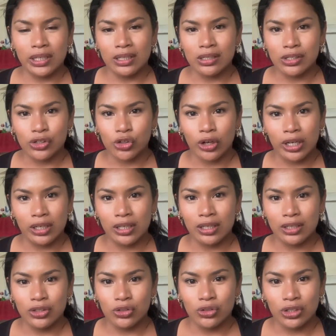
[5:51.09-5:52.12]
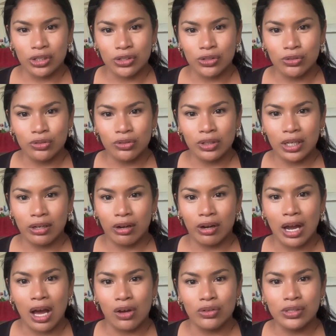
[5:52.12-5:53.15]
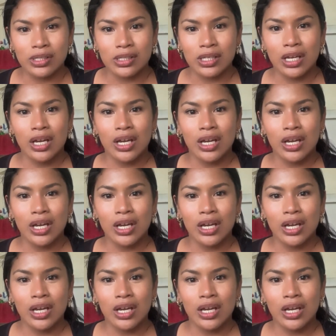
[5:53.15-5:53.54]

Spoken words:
into training and jujitsu in our house.